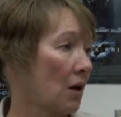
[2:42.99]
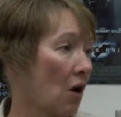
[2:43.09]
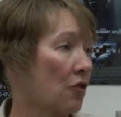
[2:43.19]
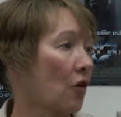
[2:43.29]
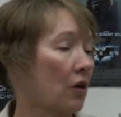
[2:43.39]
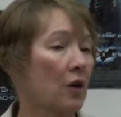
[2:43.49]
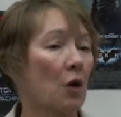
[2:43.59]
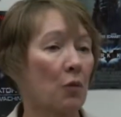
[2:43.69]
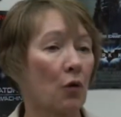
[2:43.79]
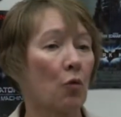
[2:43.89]
all started
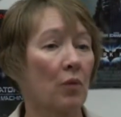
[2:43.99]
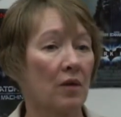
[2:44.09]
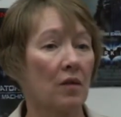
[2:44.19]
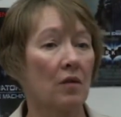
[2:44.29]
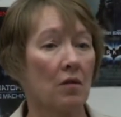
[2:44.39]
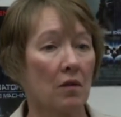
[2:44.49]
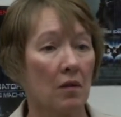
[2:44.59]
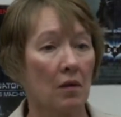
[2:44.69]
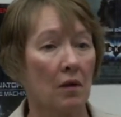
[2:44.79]
up their own businesses,